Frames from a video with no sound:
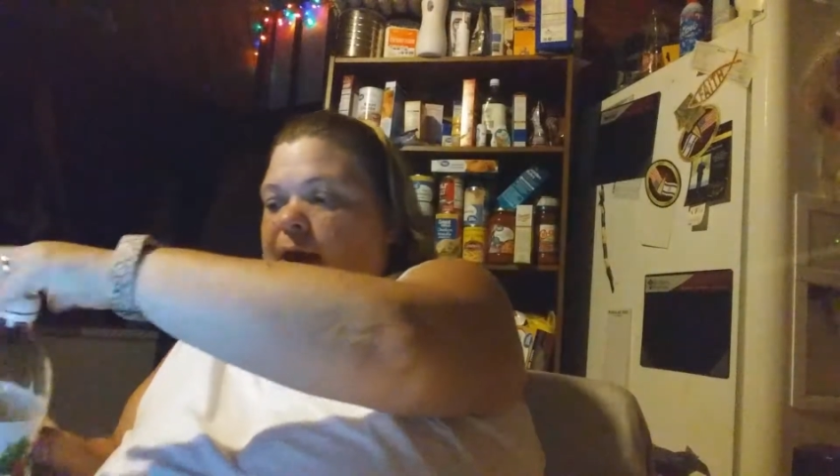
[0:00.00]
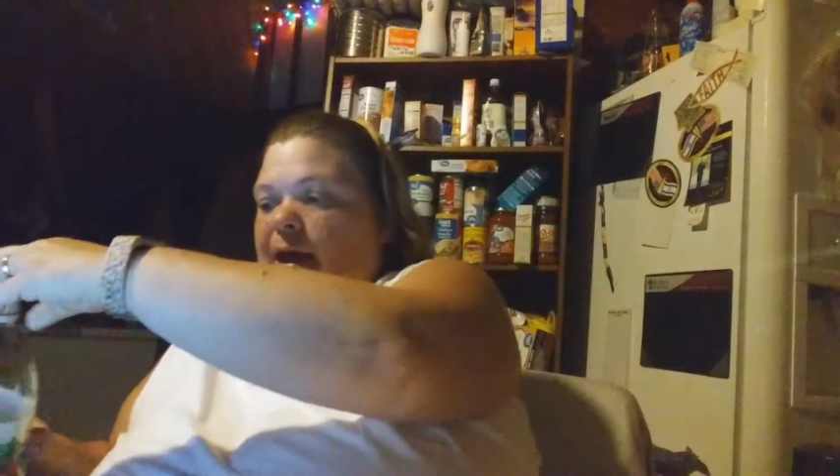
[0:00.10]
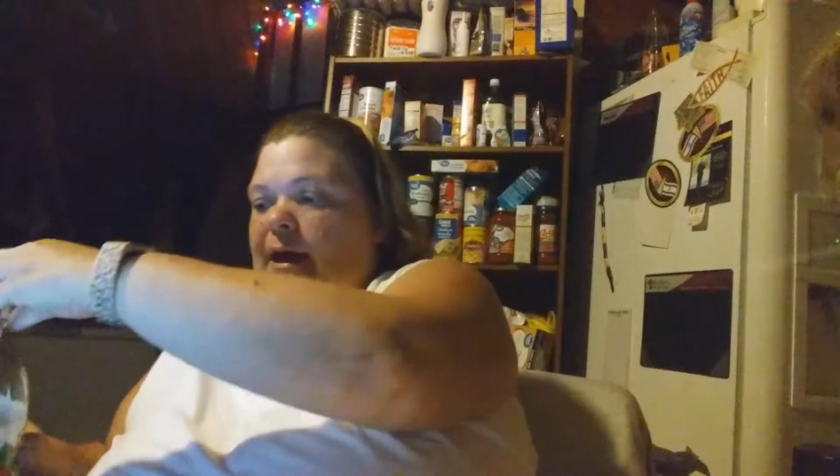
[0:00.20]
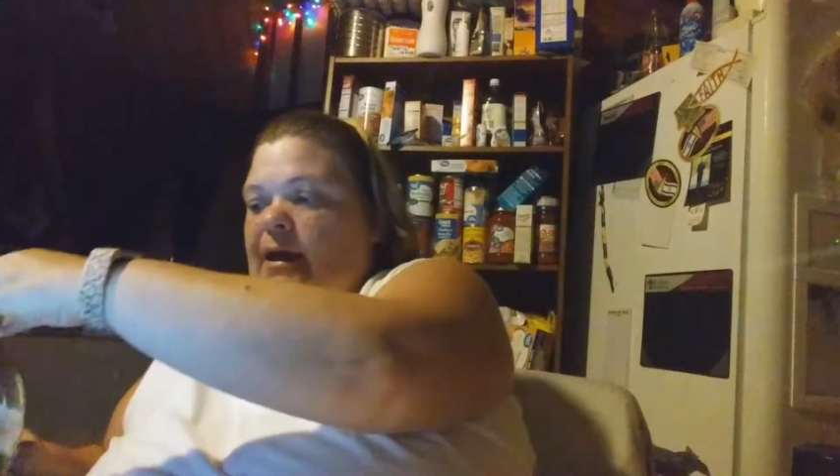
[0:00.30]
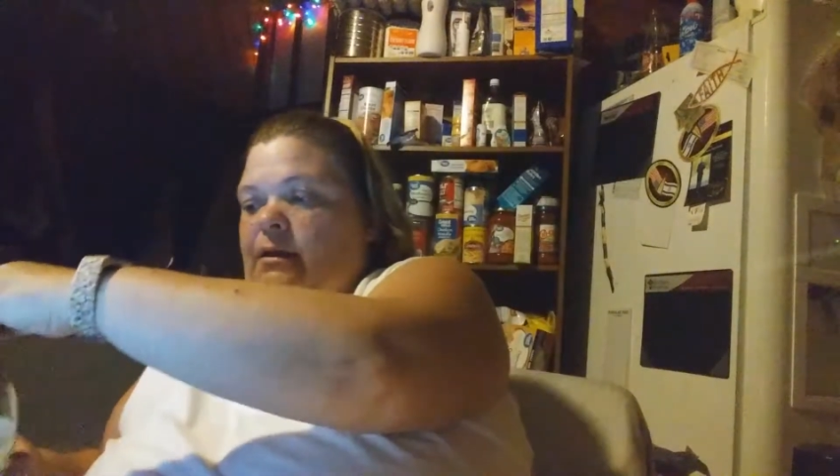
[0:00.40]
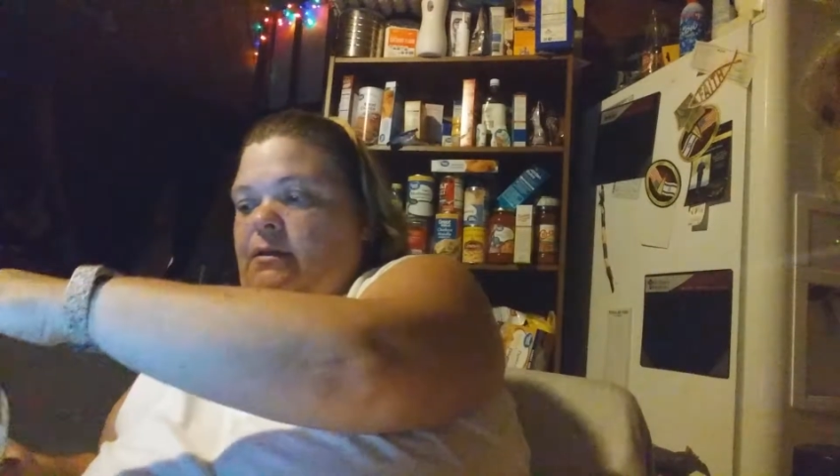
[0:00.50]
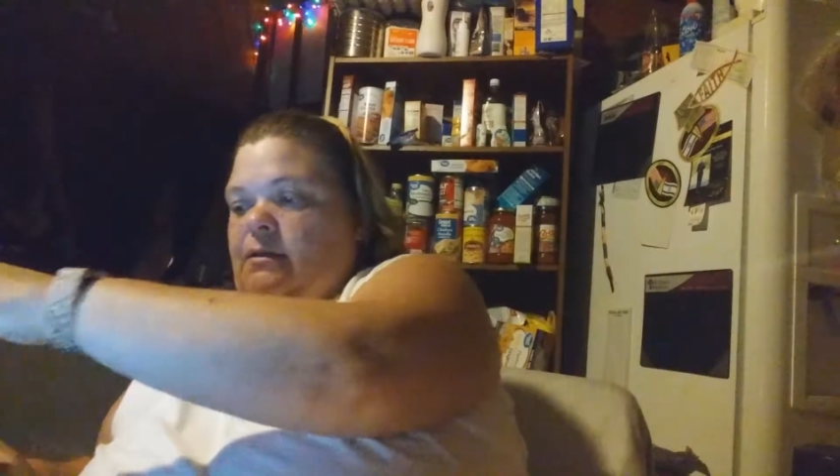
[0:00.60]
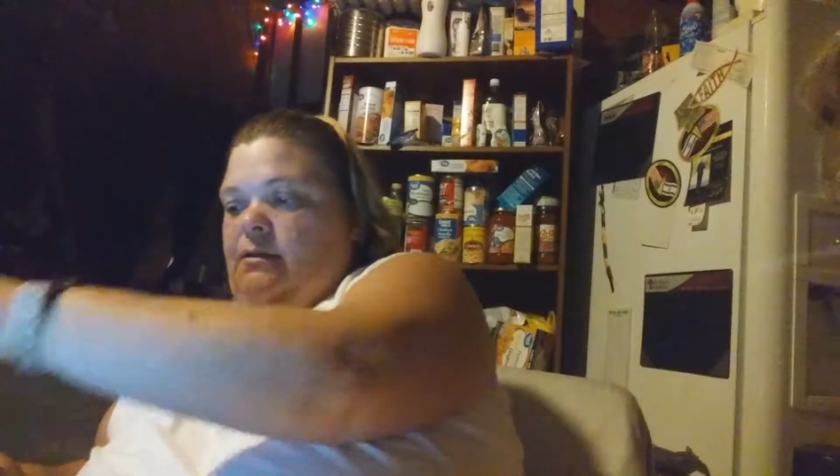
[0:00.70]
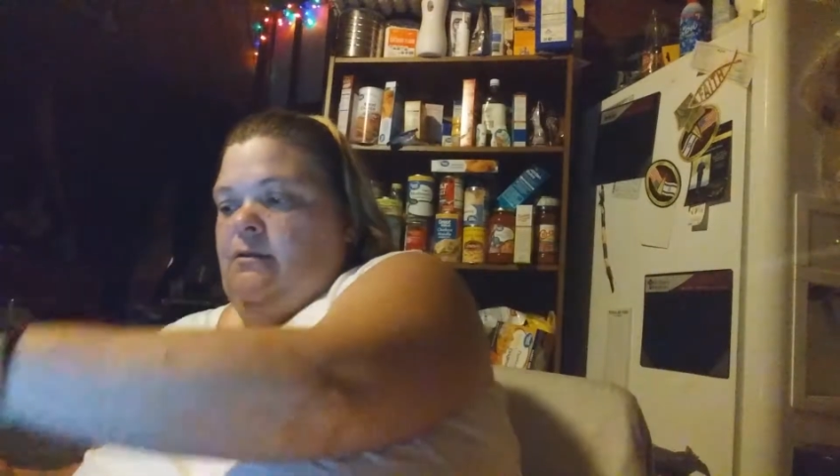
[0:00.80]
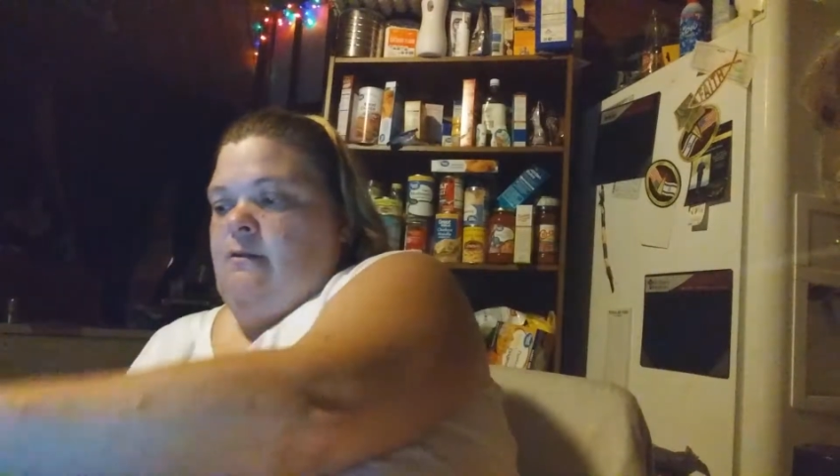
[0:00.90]
add
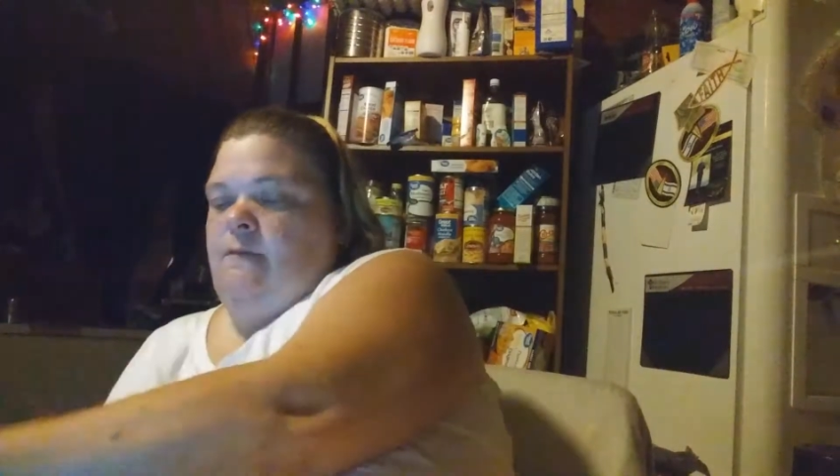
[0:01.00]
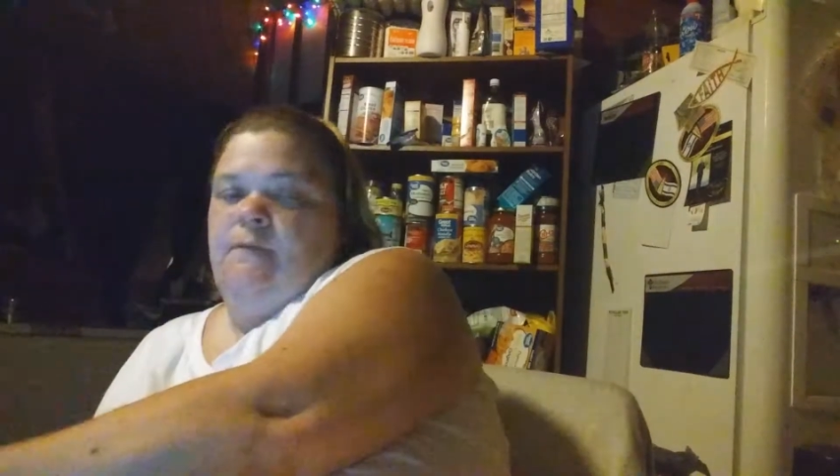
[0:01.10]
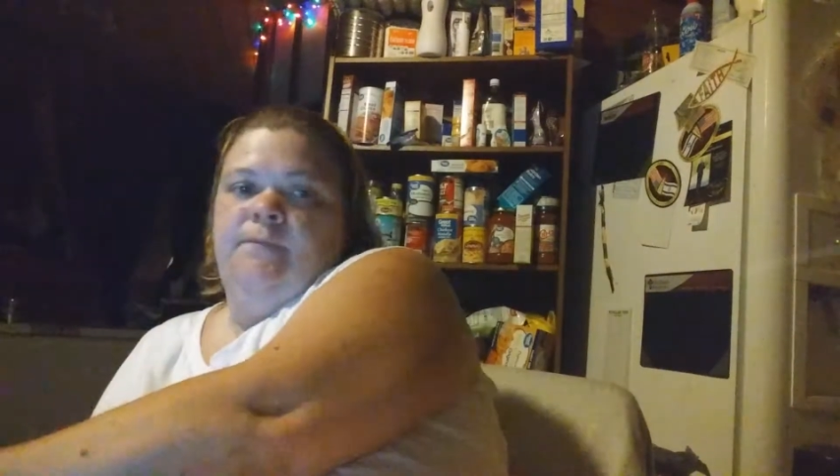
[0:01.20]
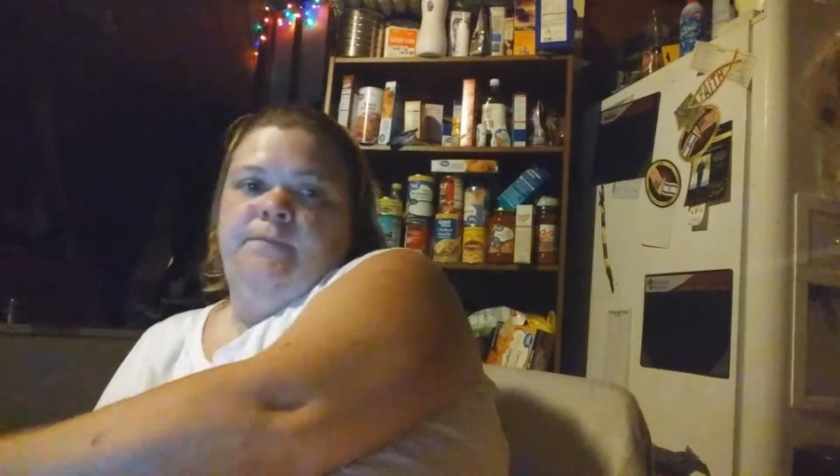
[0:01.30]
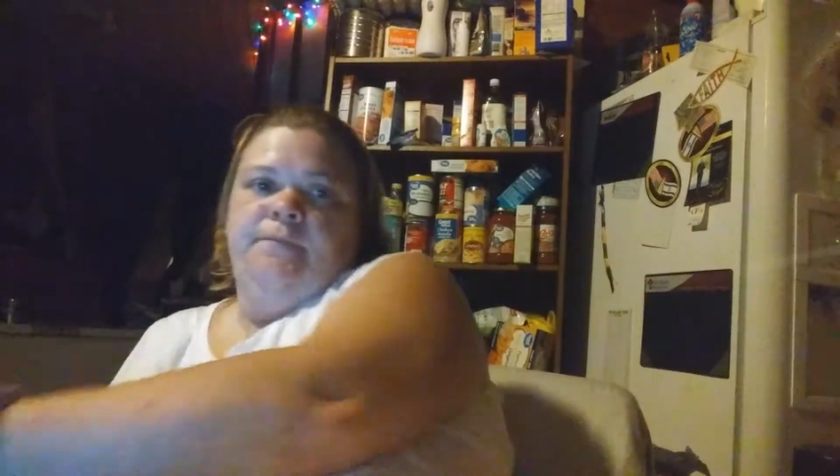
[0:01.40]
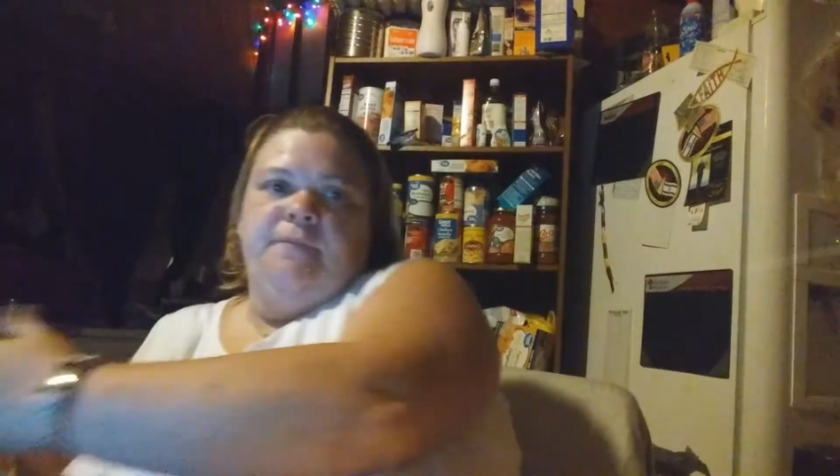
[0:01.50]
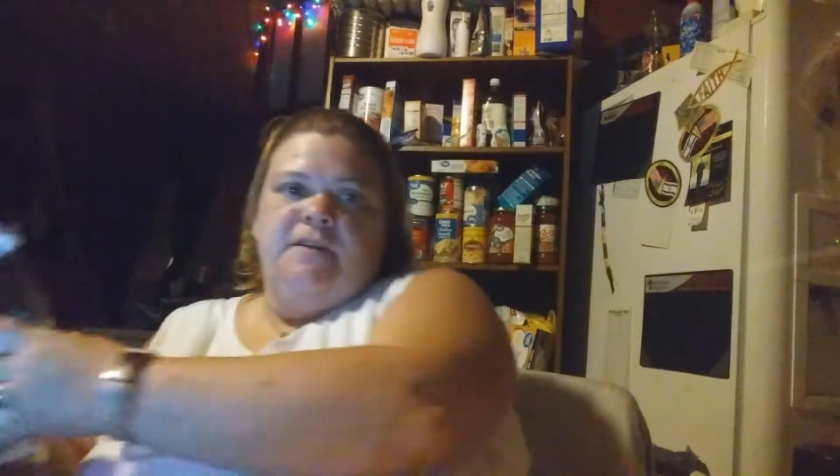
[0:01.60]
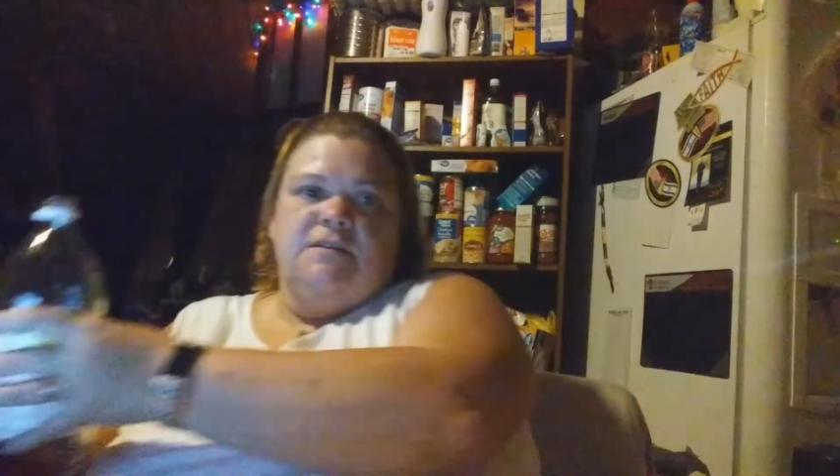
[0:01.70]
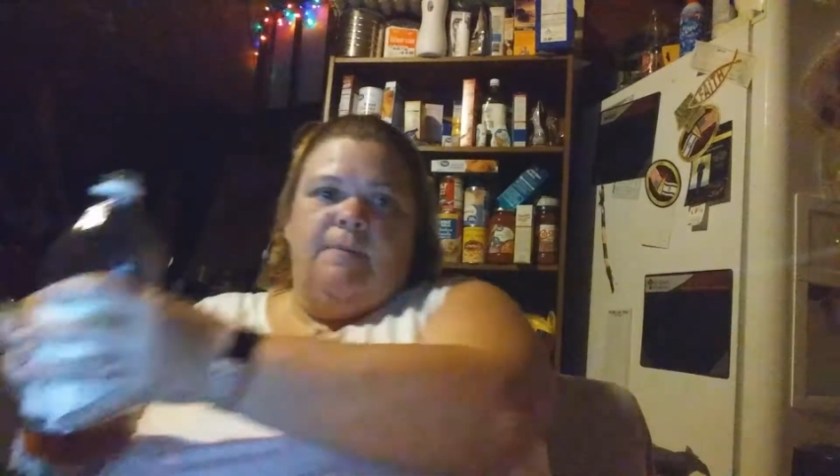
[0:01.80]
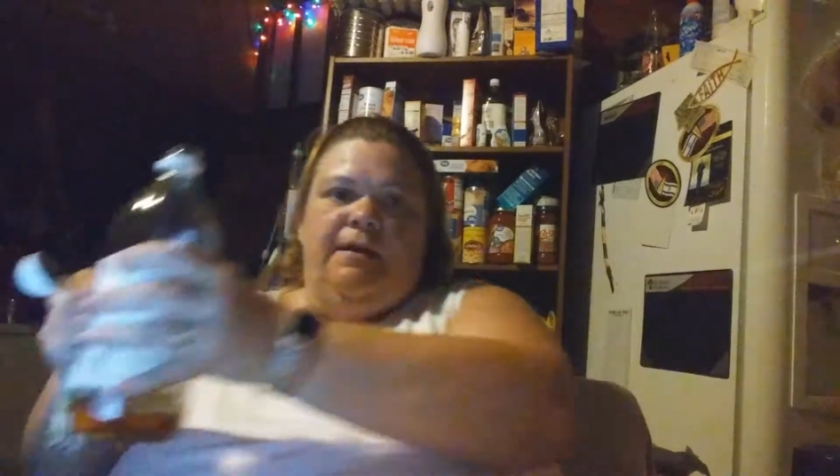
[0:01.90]
the
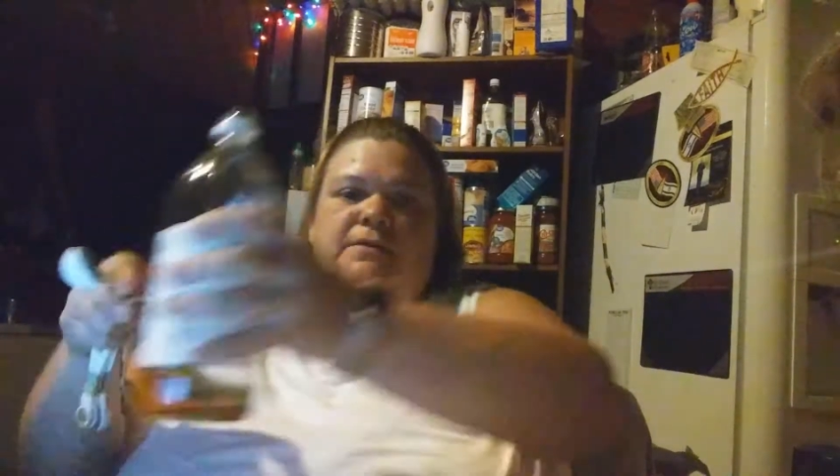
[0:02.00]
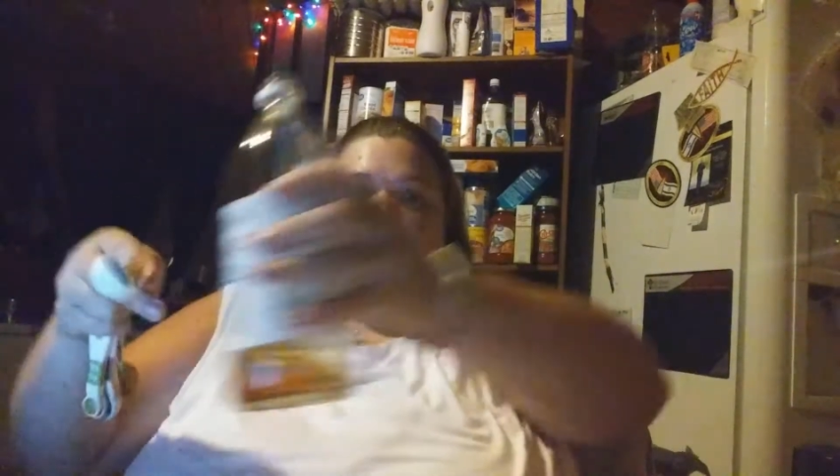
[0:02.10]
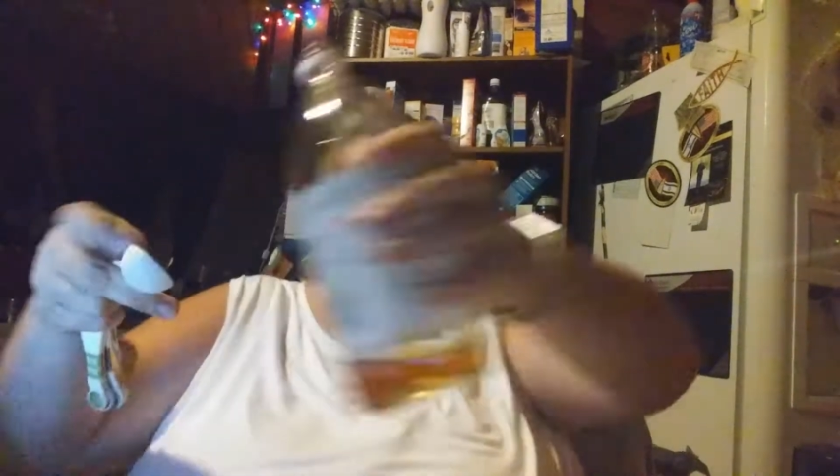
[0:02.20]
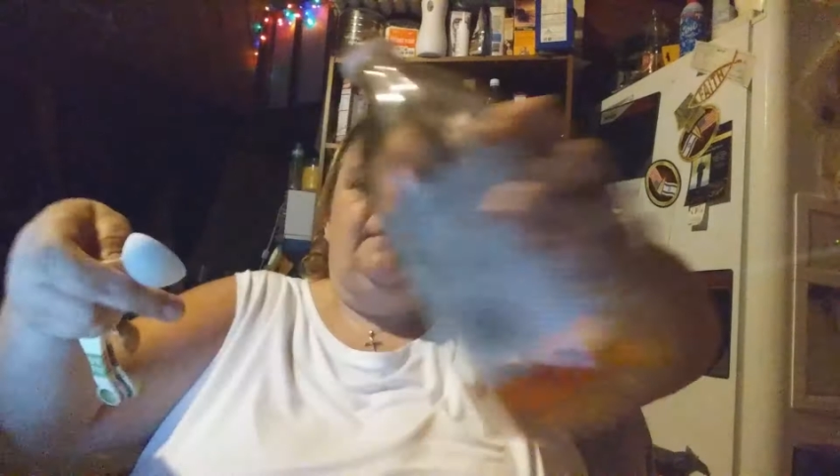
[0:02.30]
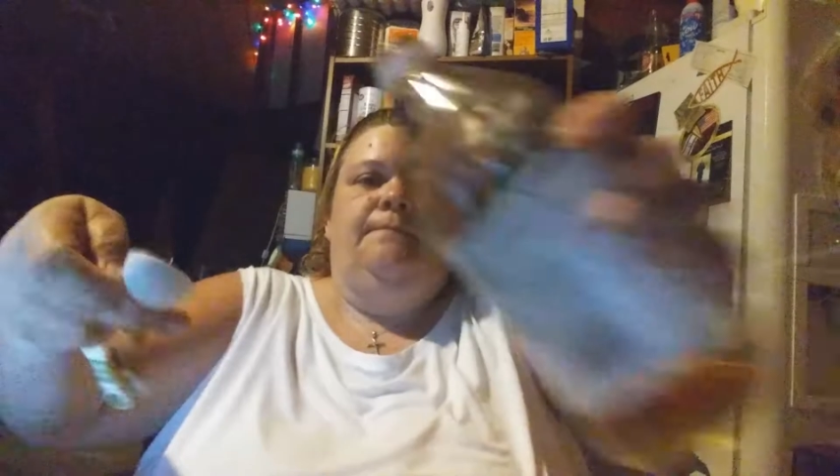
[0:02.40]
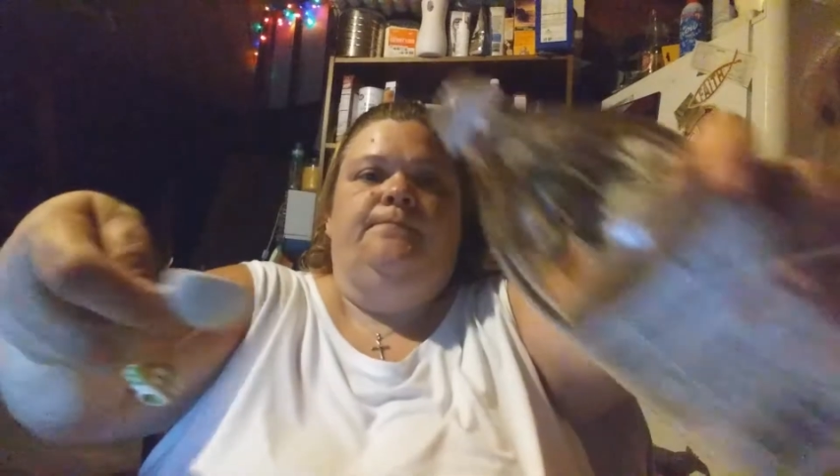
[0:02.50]
tomatoes in.